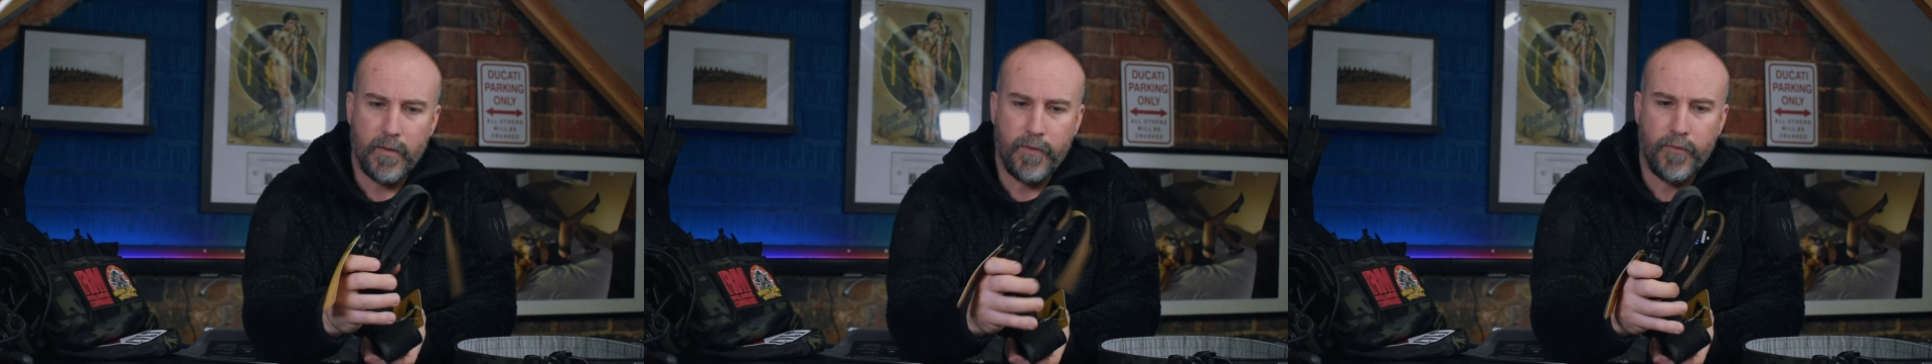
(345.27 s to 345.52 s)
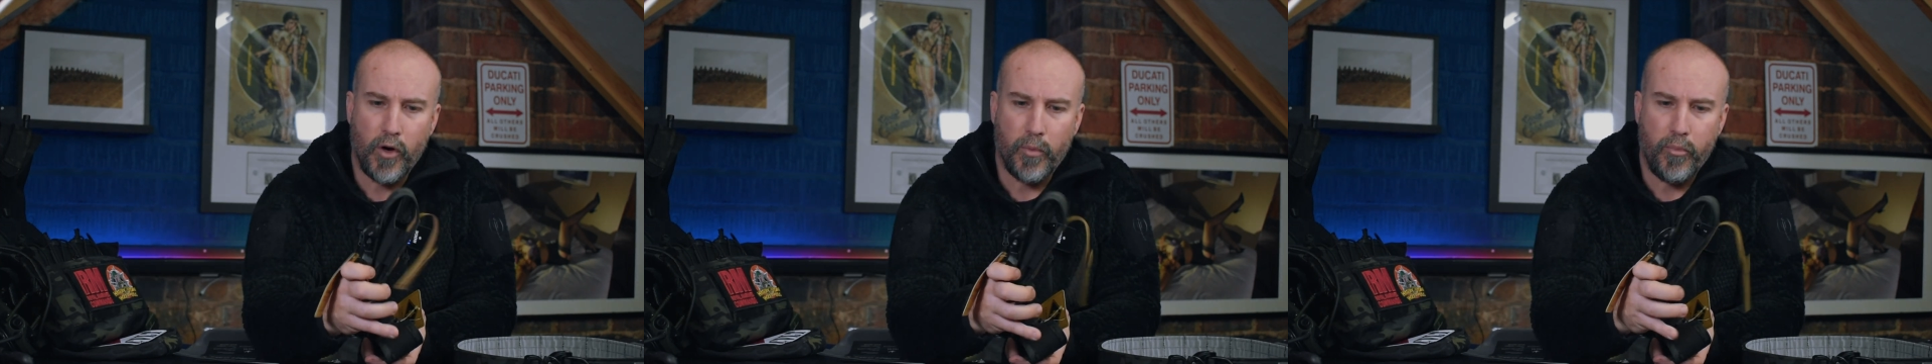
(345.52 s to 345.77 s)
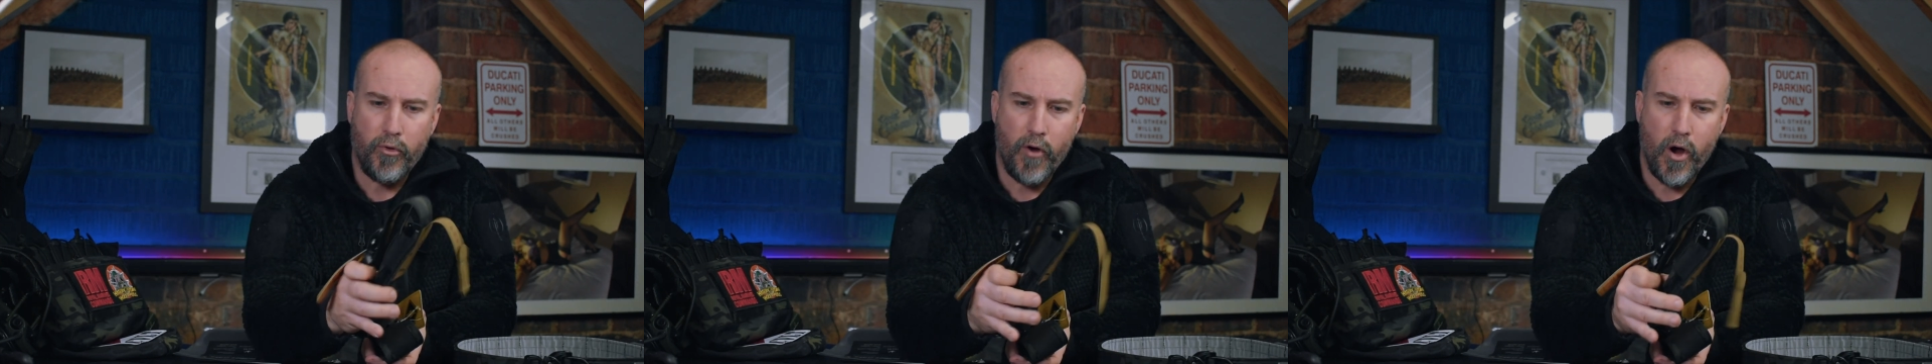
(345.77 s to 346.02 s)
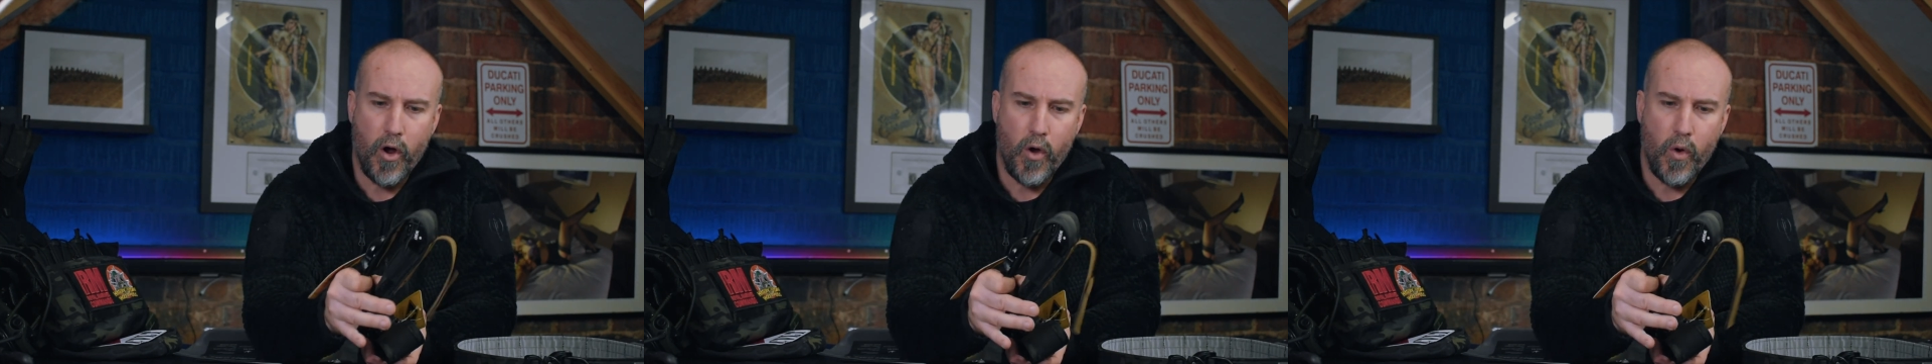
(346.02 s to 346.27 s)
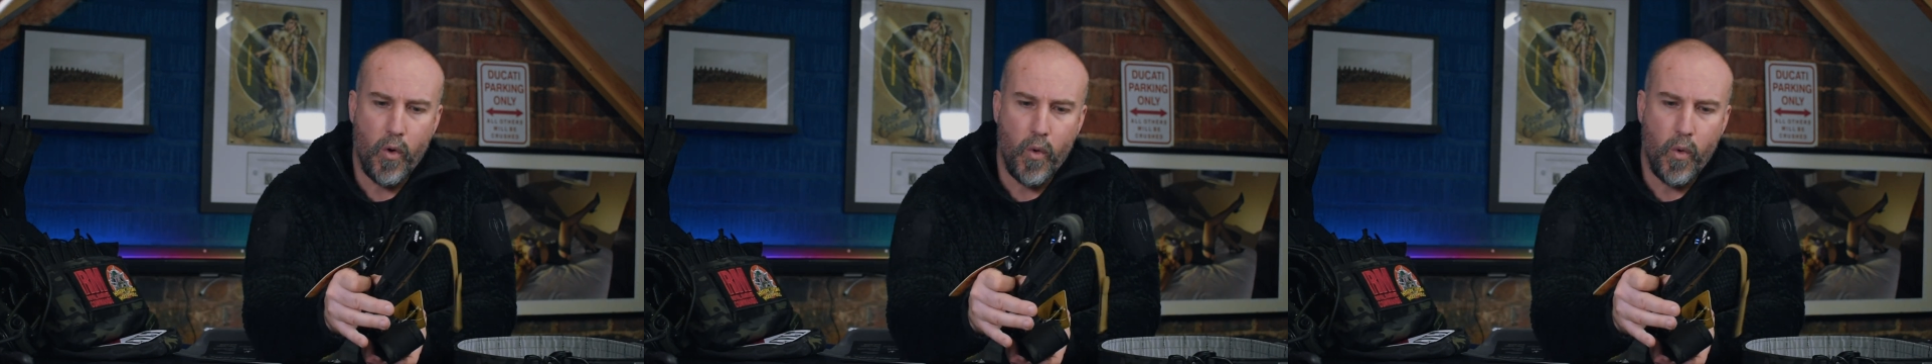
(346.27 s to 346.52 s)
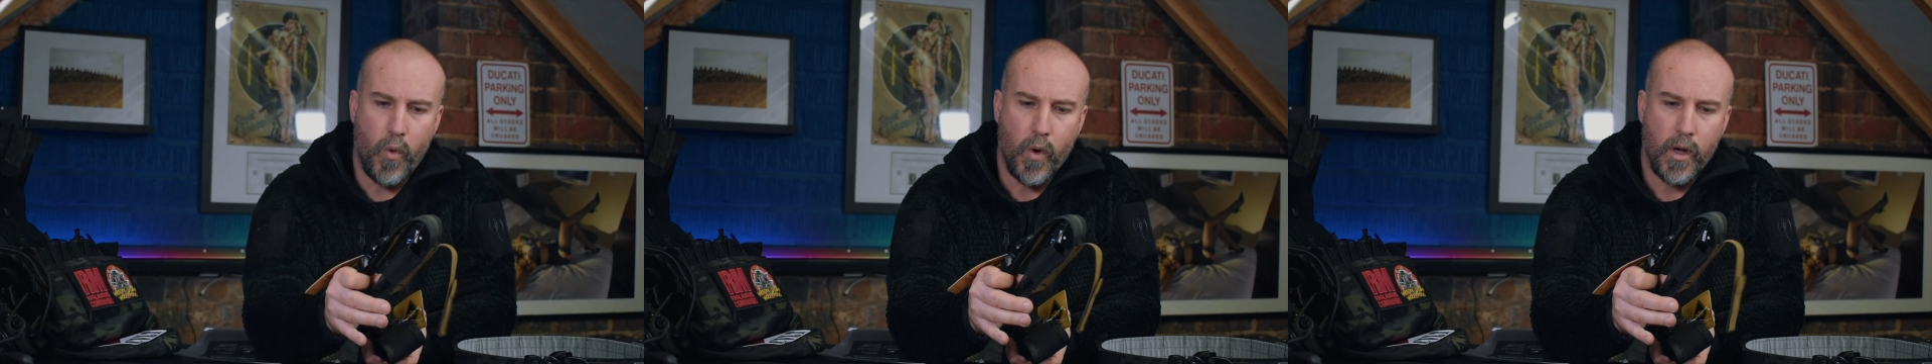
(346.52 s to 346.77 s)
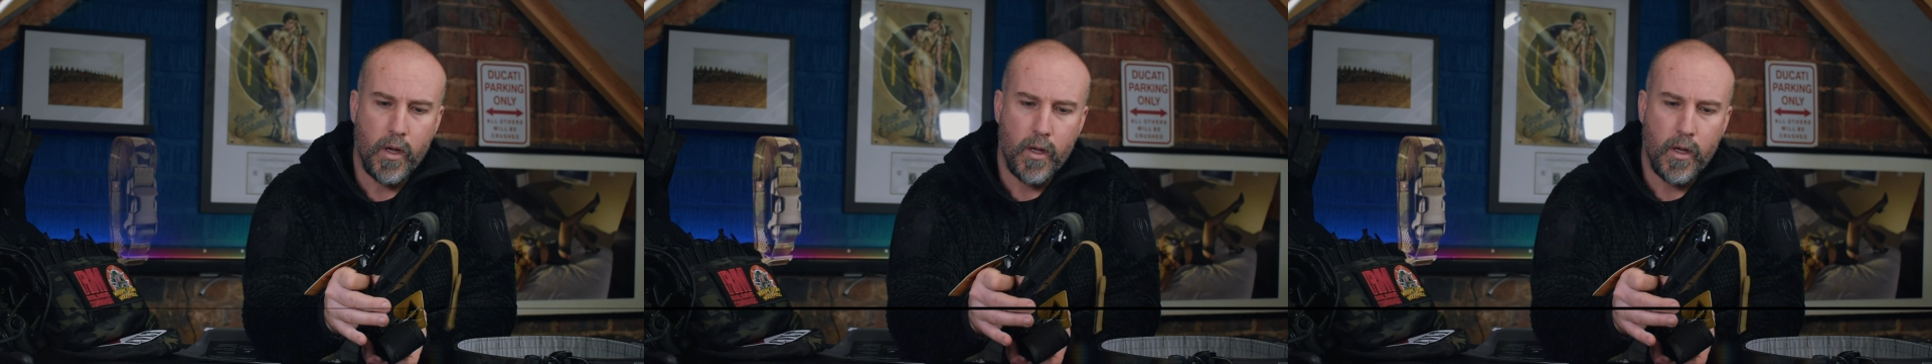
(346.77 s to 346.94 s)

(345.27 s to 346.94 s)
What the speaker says: Frog.Pro